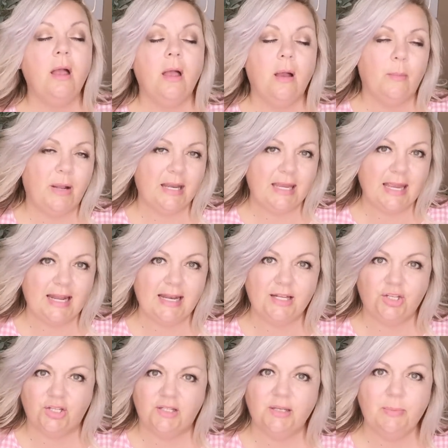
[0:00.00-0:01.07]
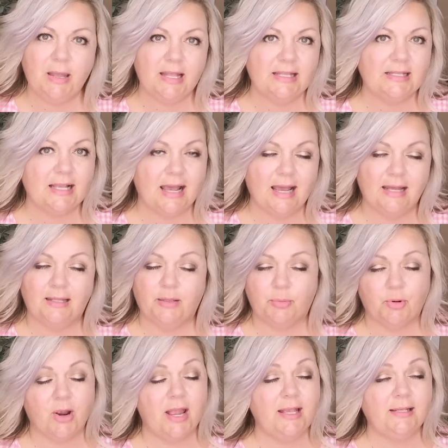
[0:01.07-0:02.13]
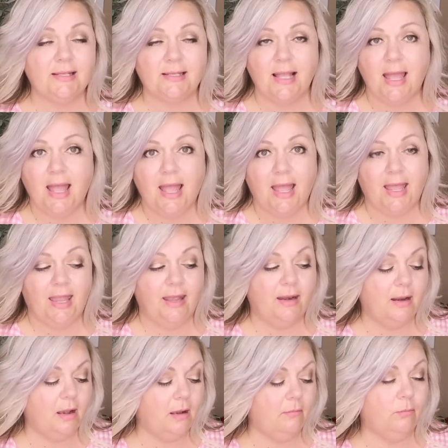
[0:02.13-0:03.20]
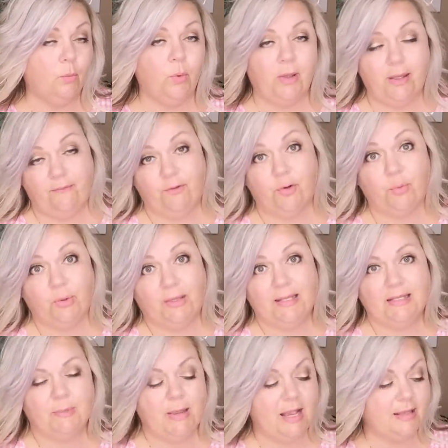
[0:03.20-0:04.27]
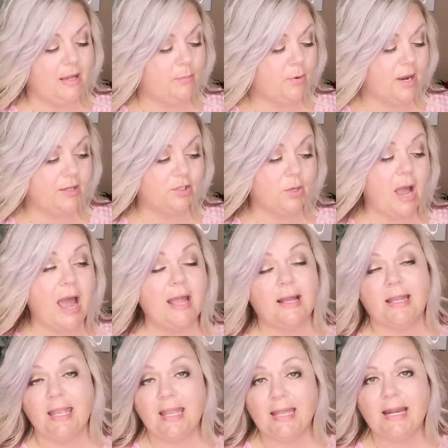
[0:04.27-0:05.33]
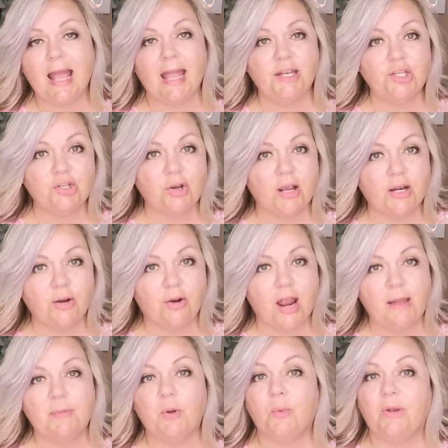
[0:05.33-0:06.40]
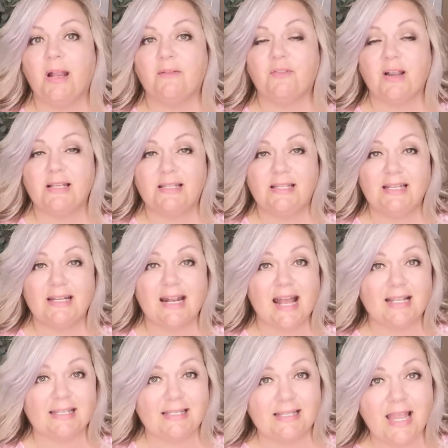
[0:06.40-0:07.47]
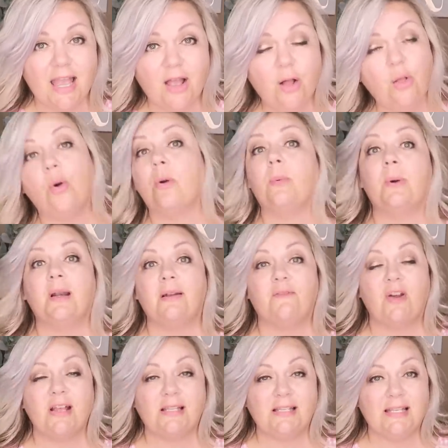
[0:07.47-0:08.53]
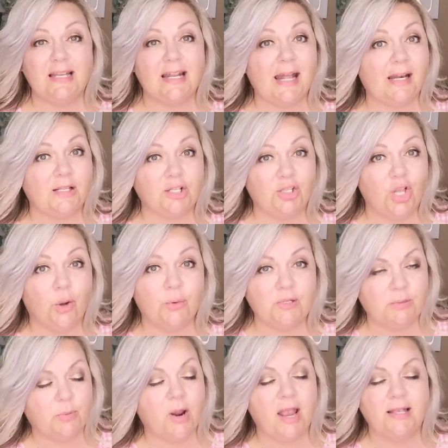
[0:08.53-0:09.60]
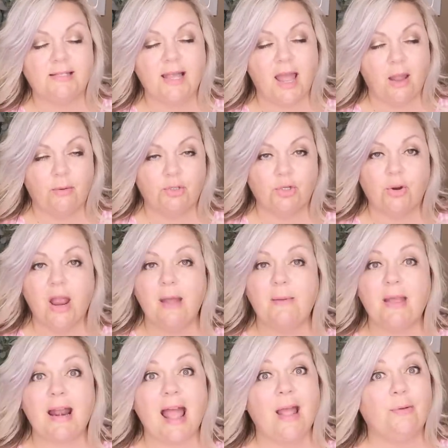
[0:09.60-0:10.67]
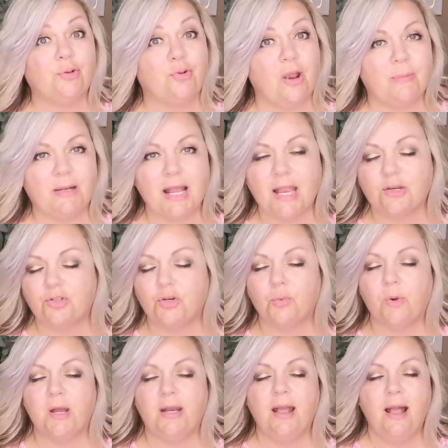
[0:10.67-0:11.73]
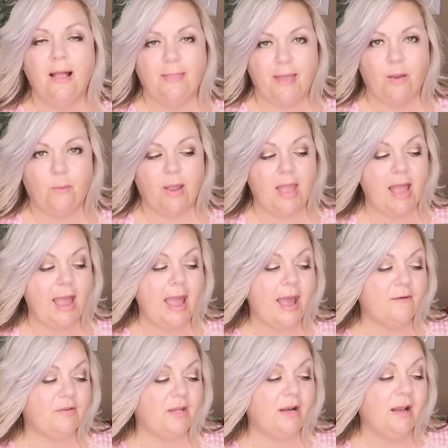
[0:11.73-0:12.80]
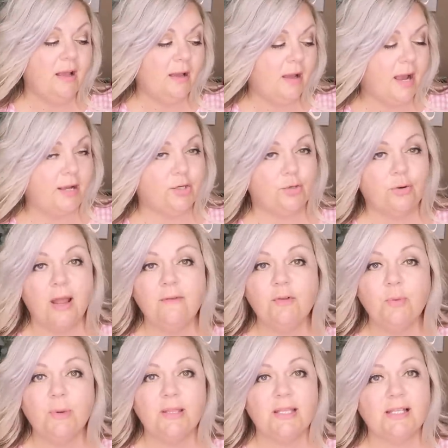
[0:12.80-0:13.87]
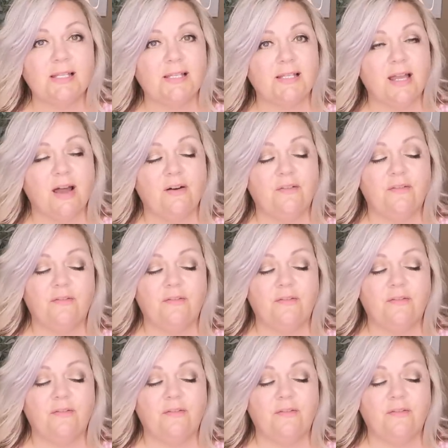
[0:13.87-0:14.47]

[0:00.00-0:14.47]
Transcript: but again, it just depends on the price and if you're willing to pay that price. So I just try to grab it whenever I see it on sale, or whenever I see it at its lowest price. I always grab it. I always grab an extra one. That way I have it. I travel with this stuff.